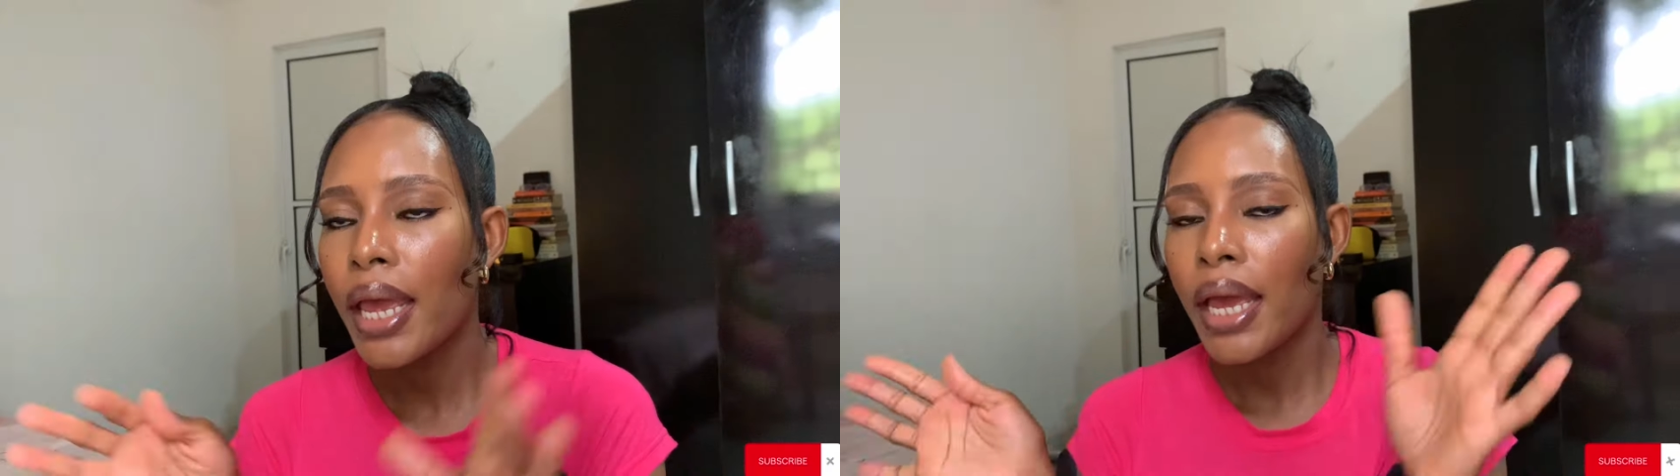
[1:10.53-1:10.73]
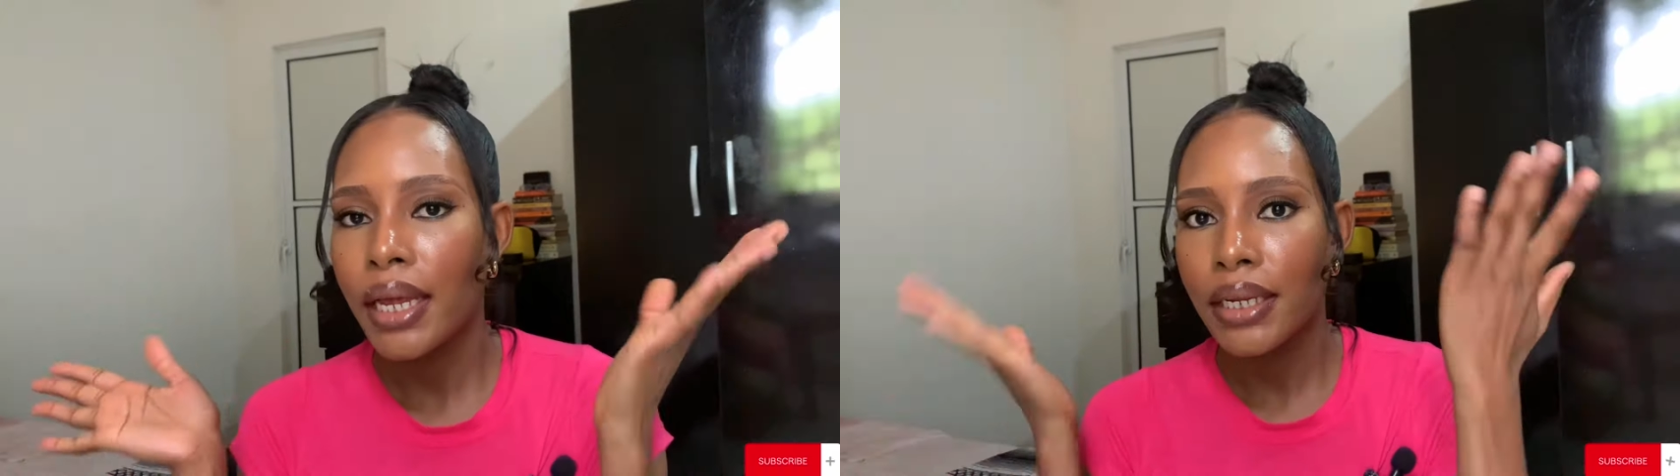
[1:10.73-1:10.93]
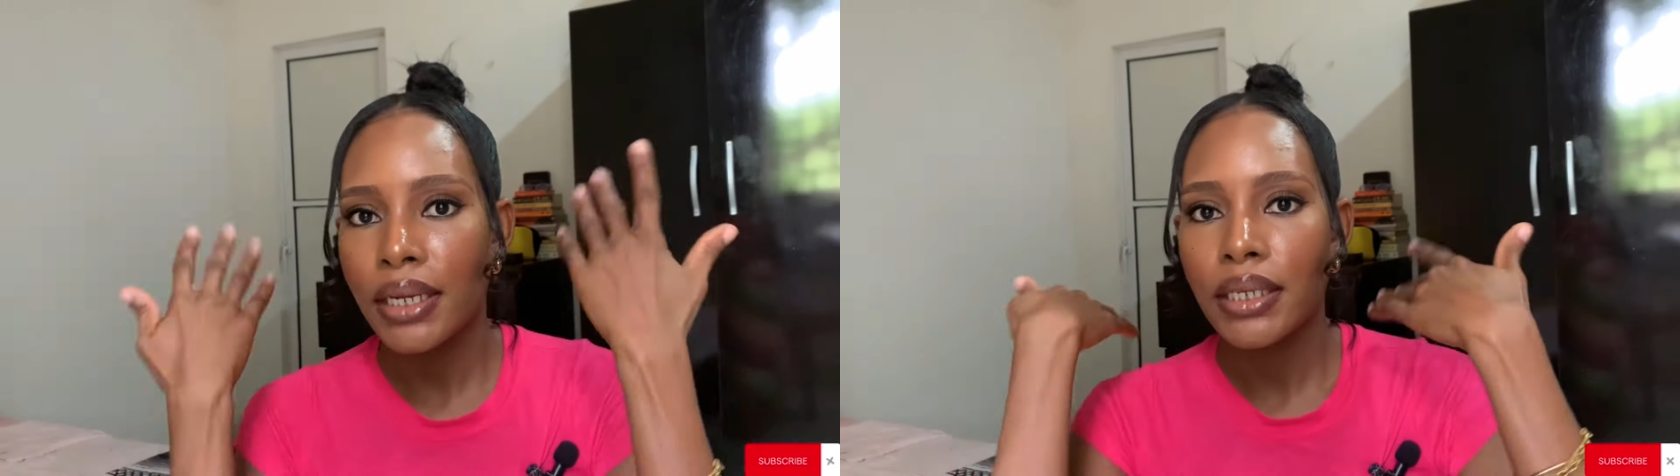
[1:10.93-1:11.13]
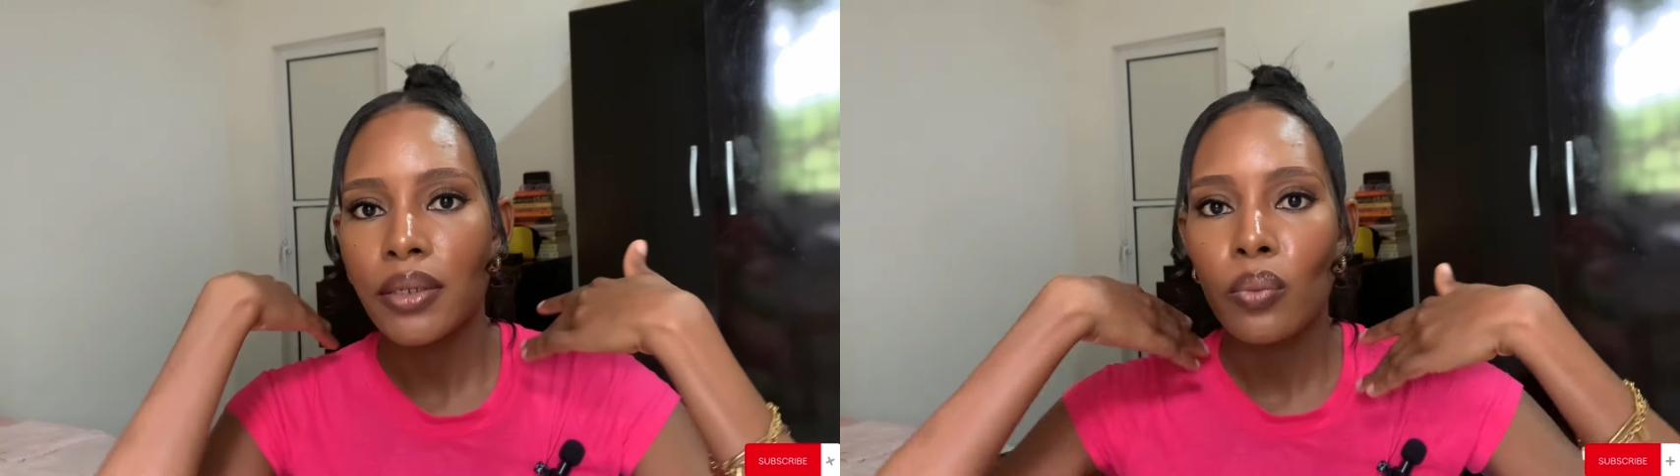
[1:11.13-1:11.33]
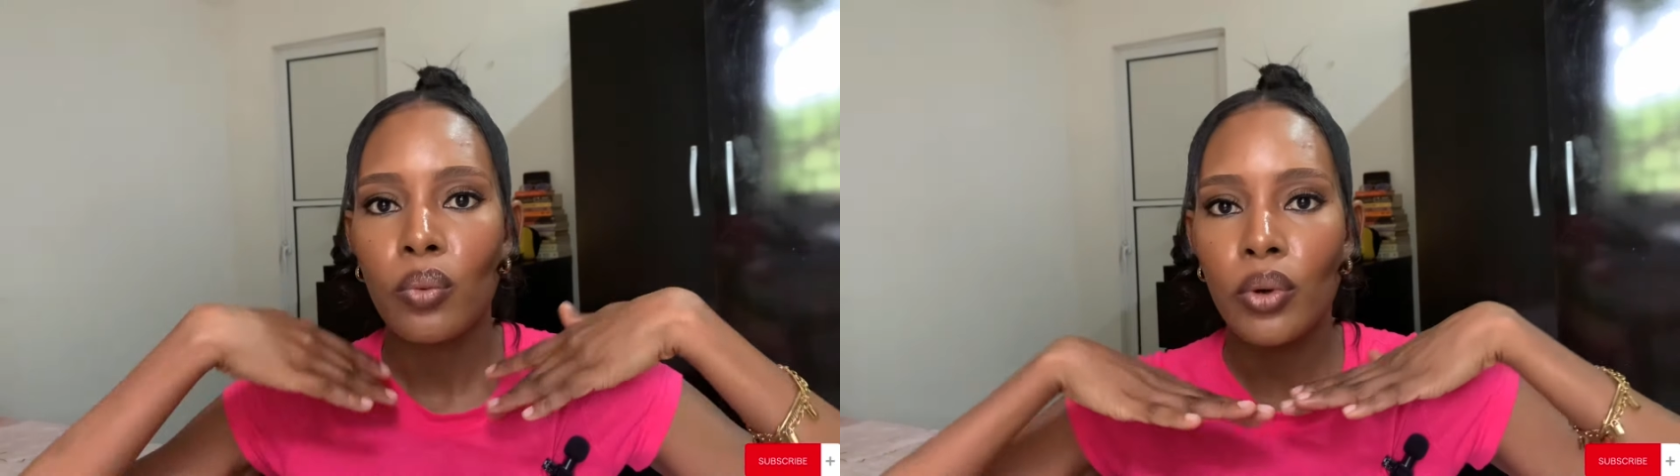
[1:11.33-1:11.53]
and then I did
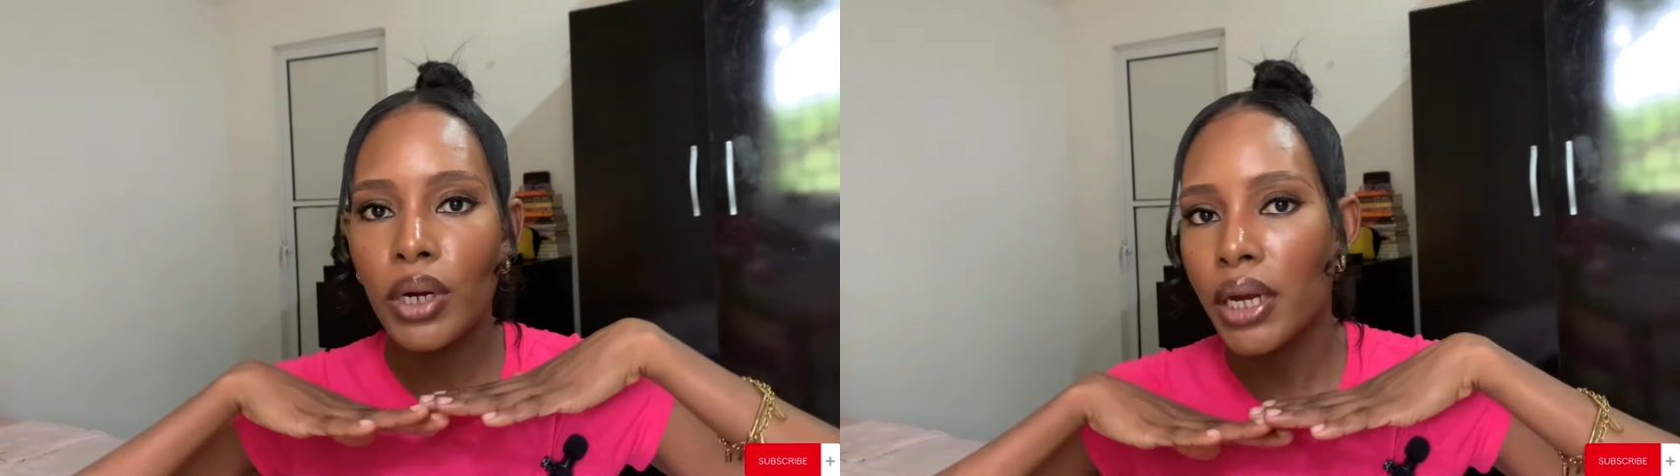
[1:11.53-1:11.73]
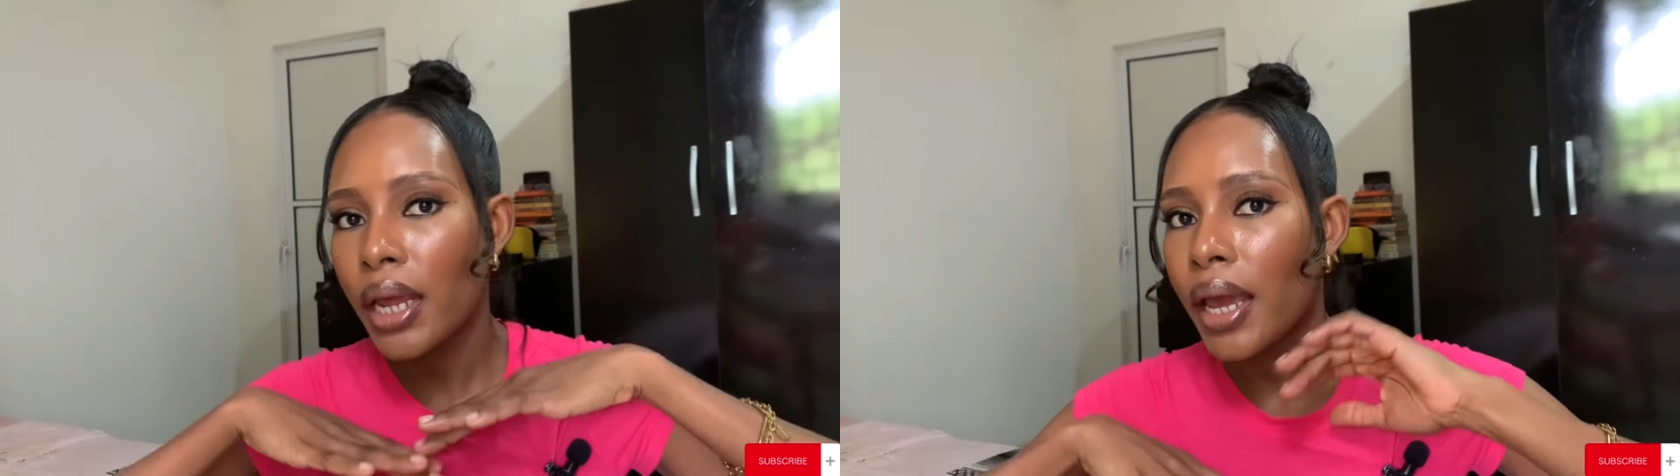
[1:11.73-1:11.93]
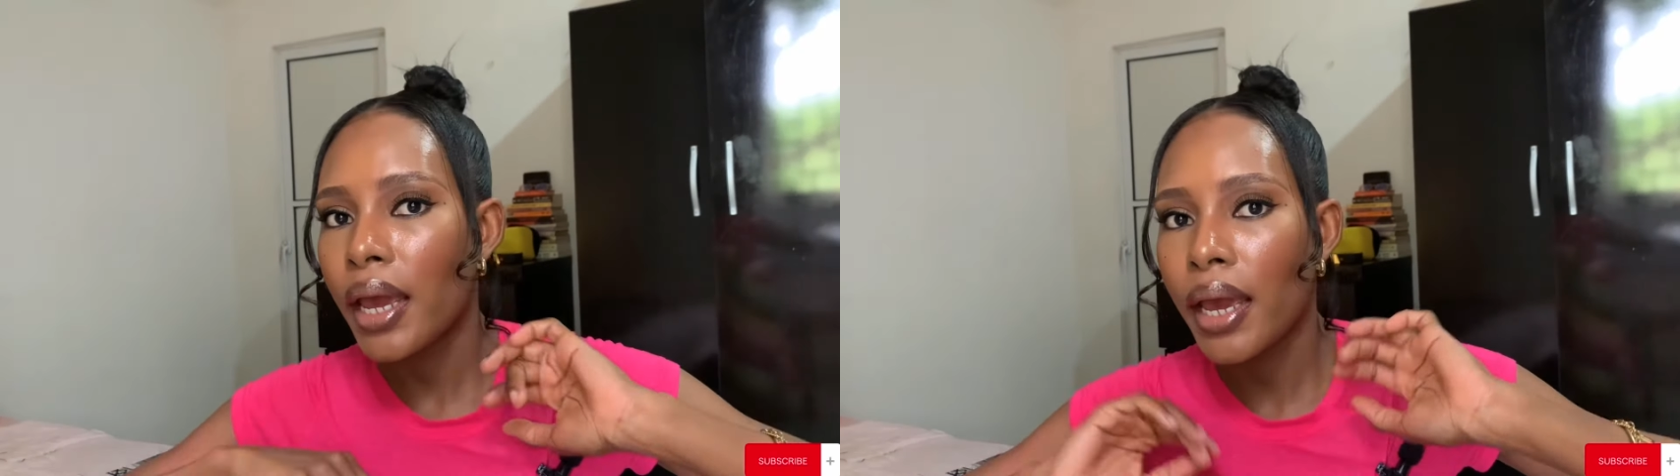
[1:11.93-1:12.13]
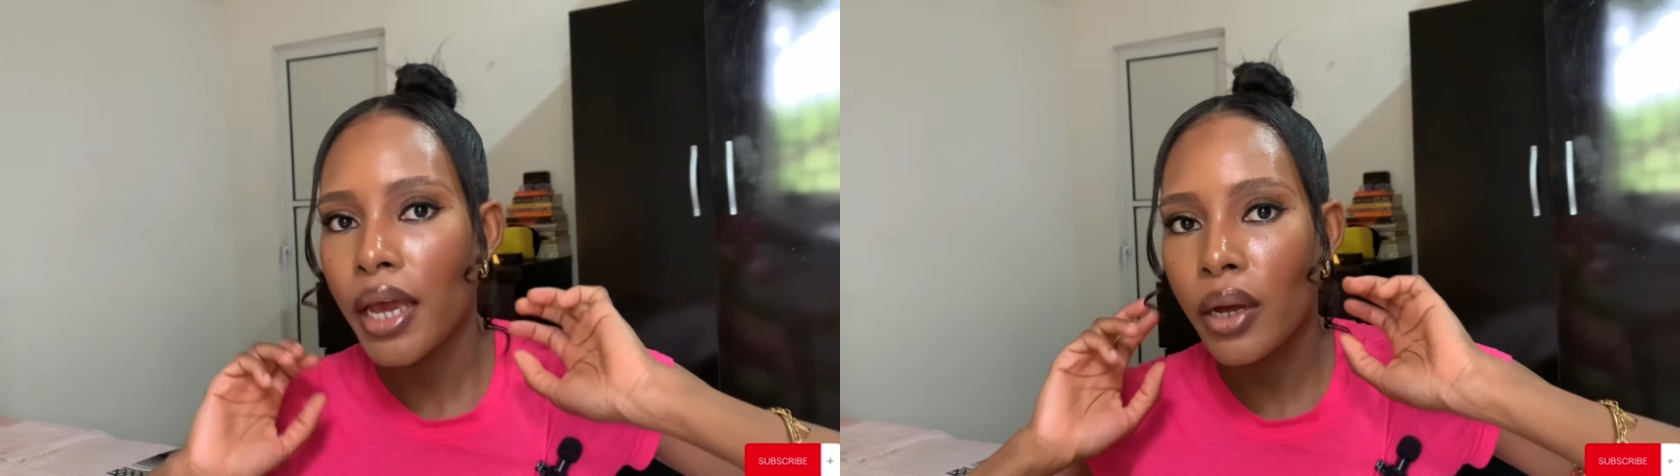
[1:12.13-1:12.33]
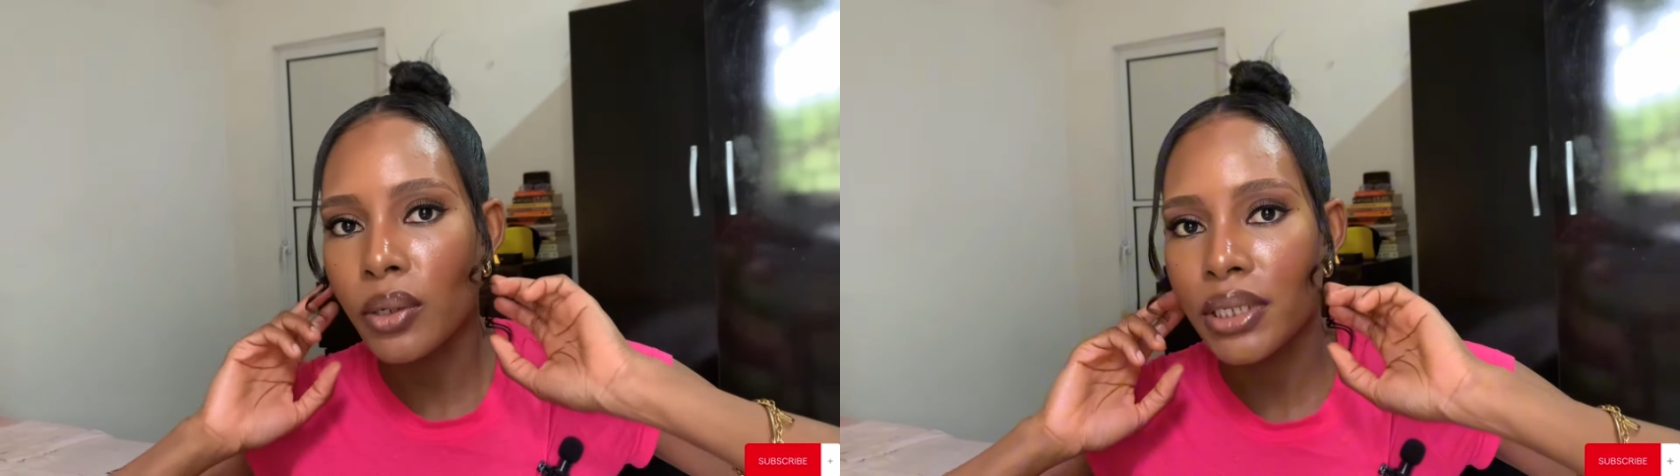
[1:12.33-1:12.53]
one hair
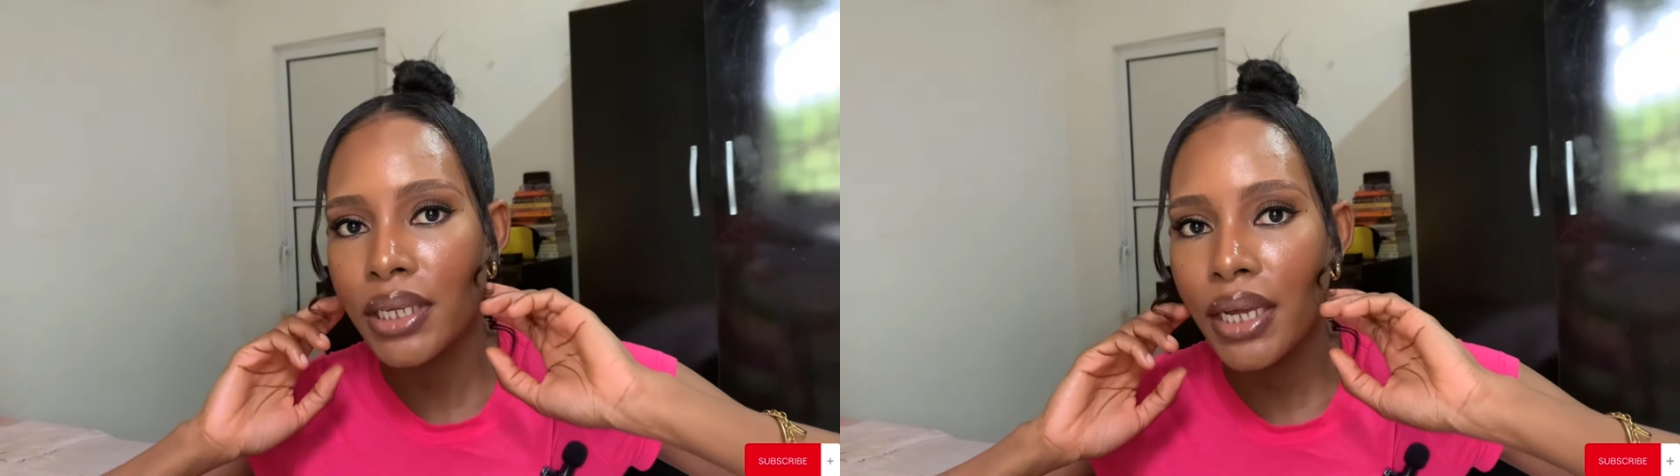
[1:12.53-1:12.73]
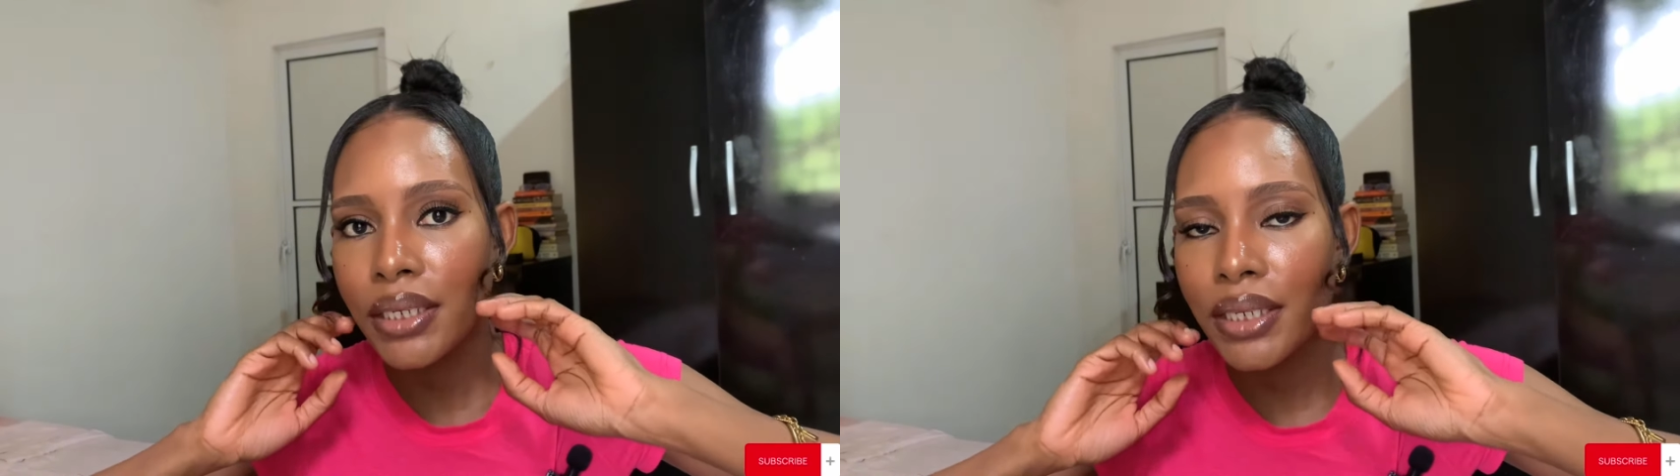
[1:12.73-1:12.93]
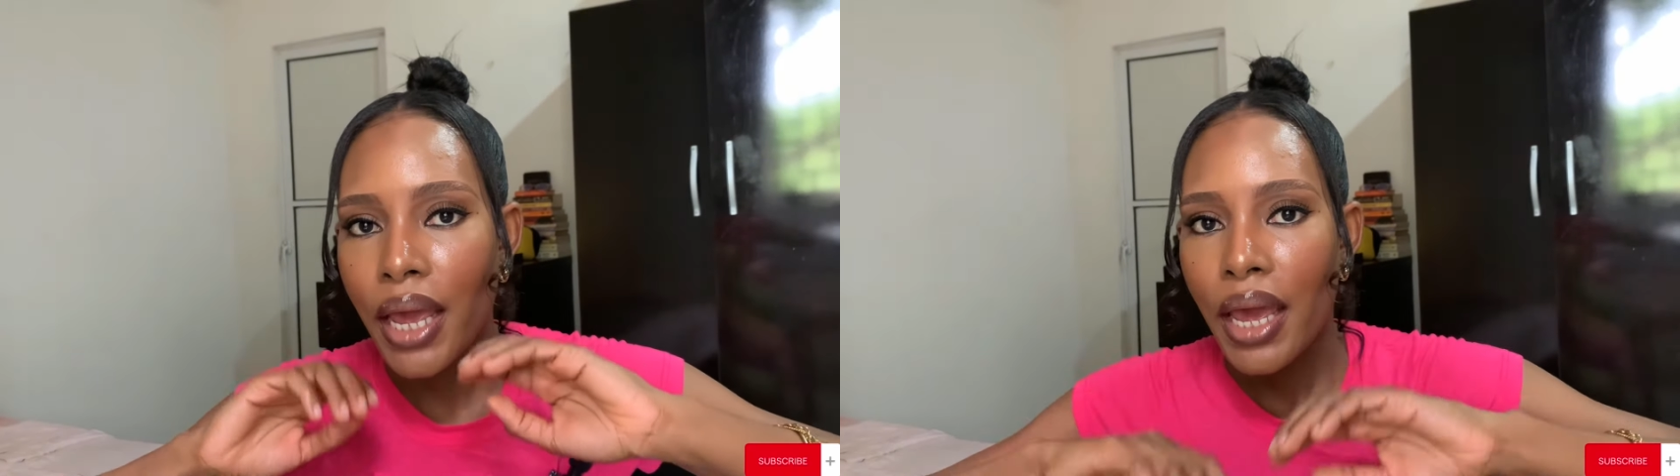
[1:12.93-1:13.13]
content,